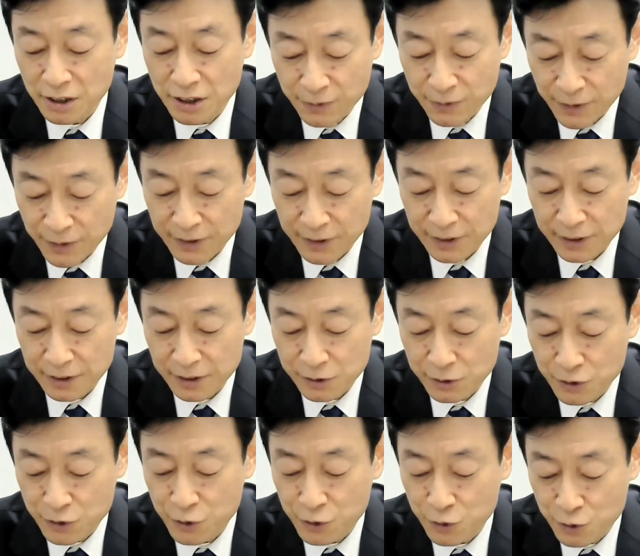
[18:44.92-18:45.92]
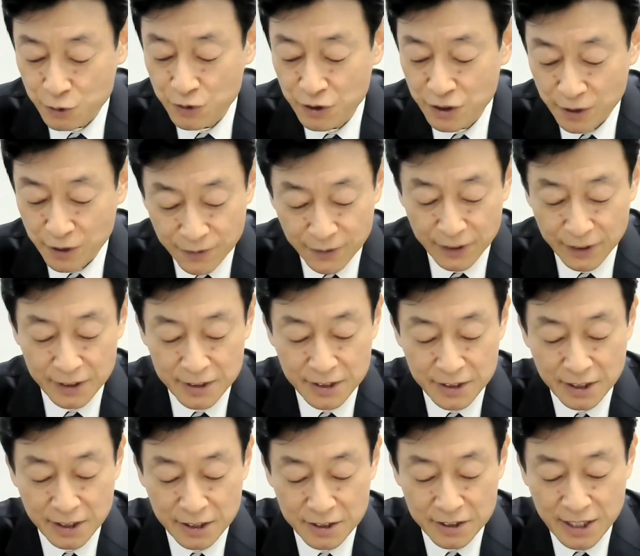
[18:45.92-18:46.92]
defer
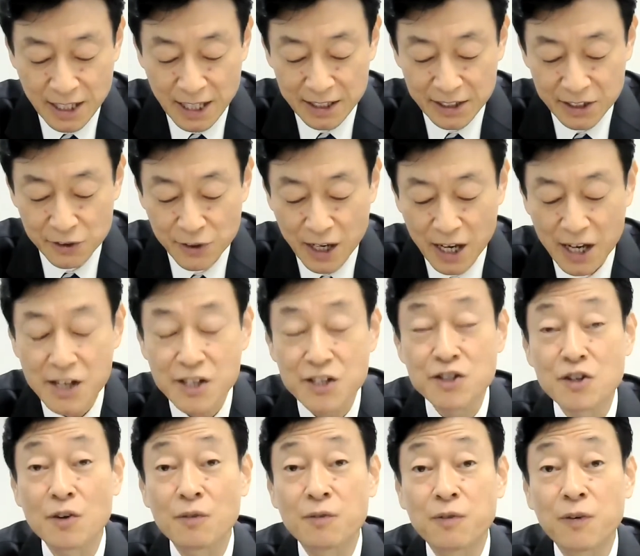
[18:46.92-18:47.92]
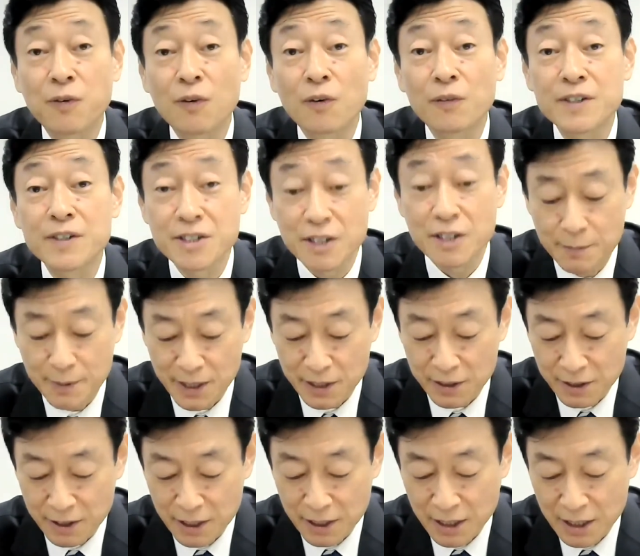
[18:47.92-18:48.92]
the starting age for
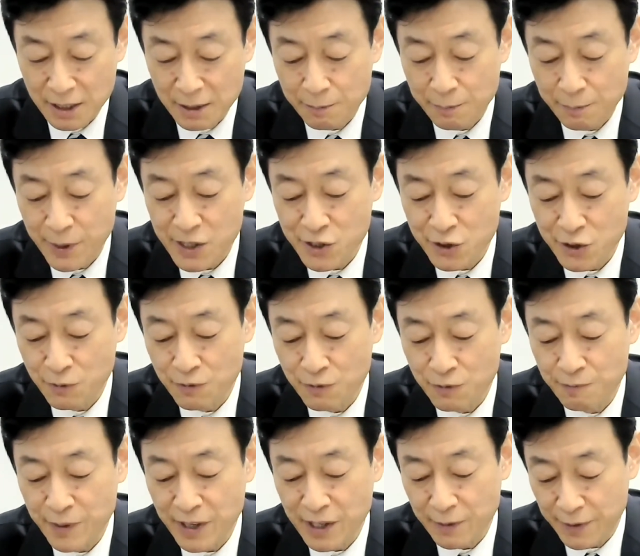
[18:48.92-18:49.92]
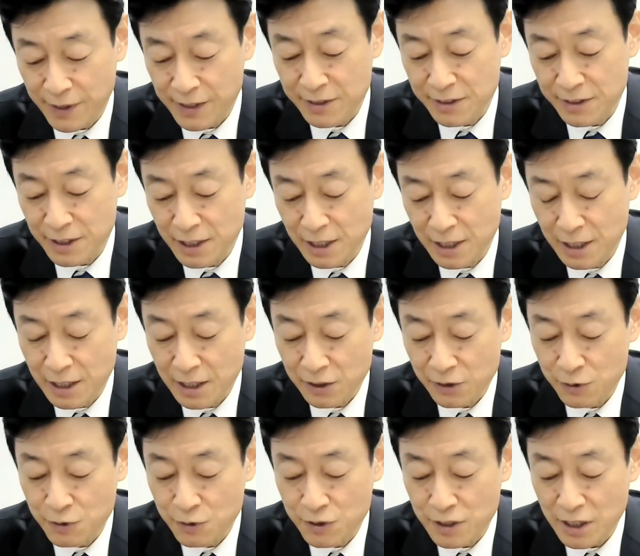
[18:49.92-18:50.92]
receiving pension benefits
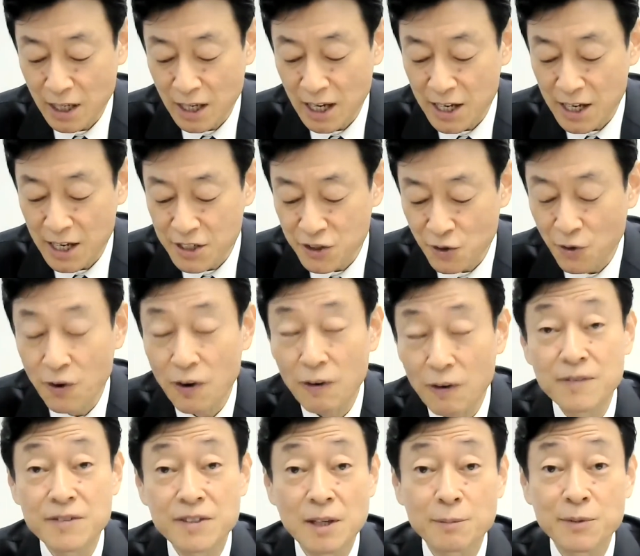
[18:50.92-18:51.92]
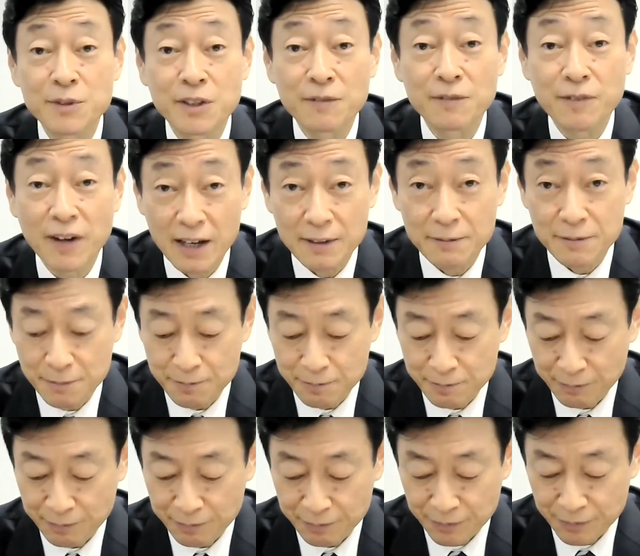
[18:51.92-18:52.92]
to the age of 75.
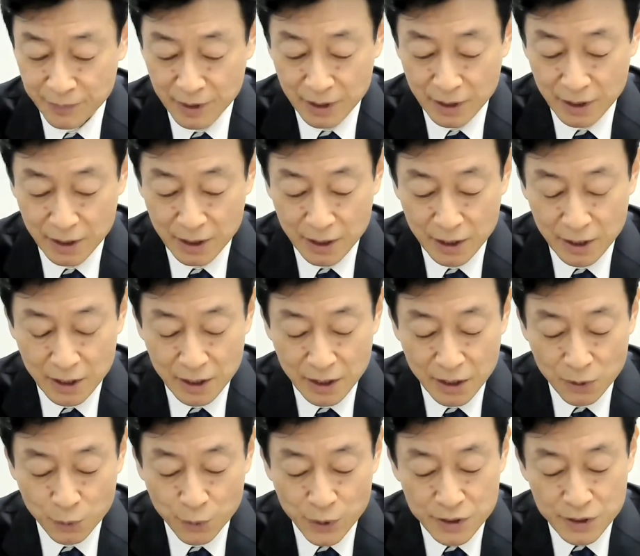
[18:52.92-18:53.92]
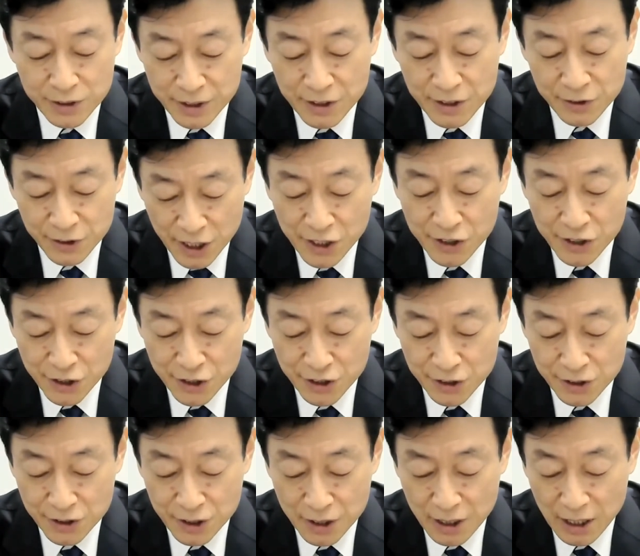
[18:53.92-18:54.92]
With these
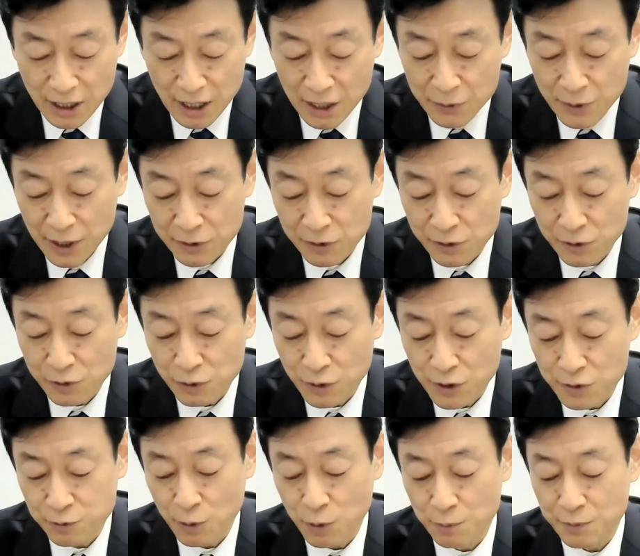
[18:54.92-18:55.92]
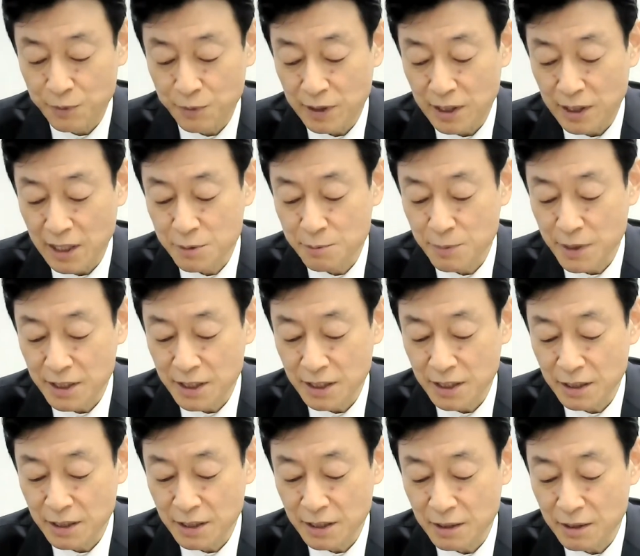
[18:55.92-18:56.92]
changes, I'd like to transform as
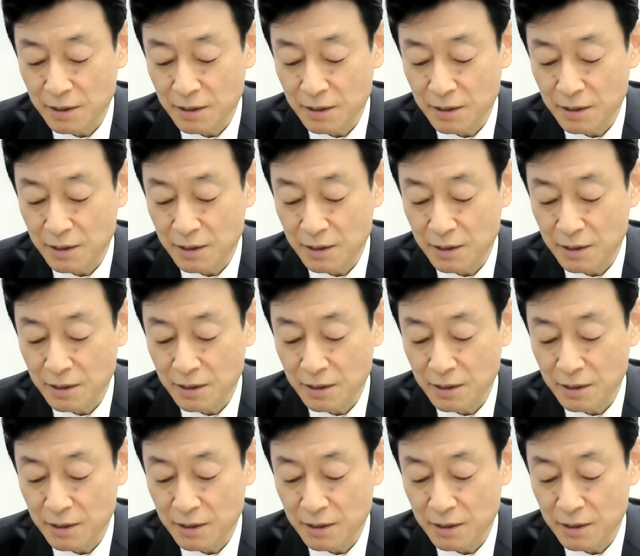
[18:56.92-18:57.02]
many